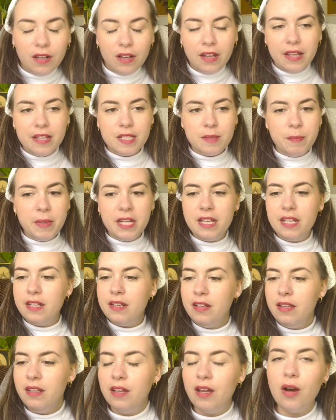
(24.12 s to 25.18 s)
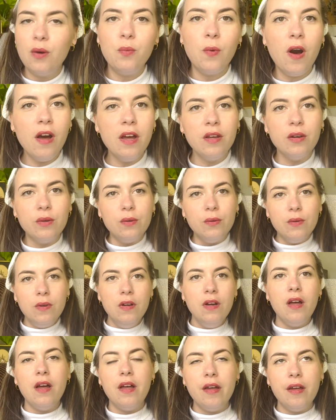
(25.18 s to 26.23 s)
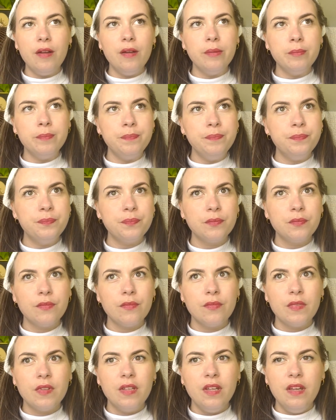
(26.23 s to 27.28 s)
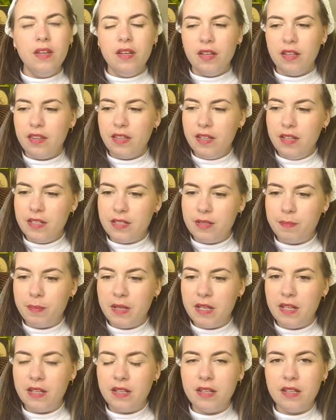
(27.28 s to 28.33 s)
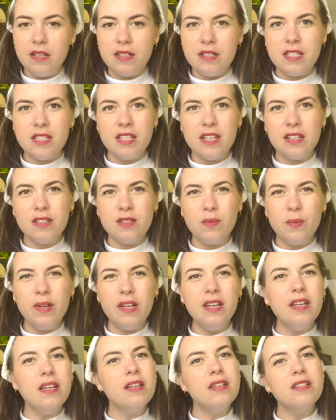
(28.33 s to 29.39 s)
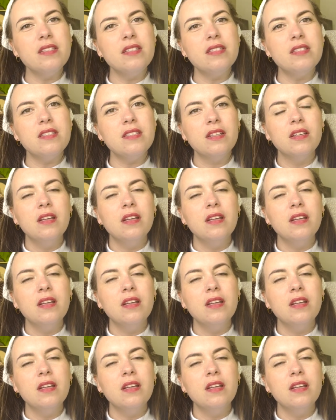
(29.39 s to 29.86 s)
It's been a while. I think it's been 6 weeks.